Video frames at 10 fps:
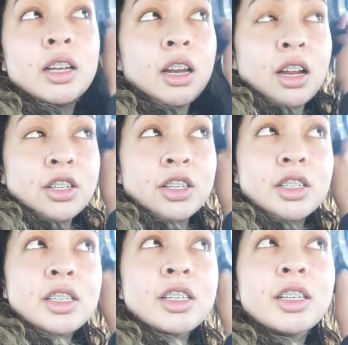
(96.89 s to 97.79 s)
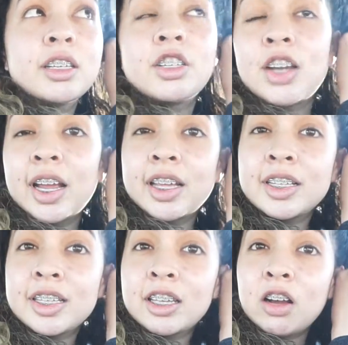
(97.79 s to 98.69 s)
not just
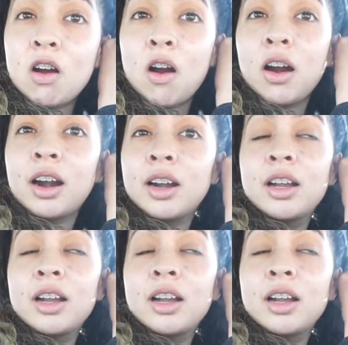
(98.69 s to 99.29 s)
check-ins in the car.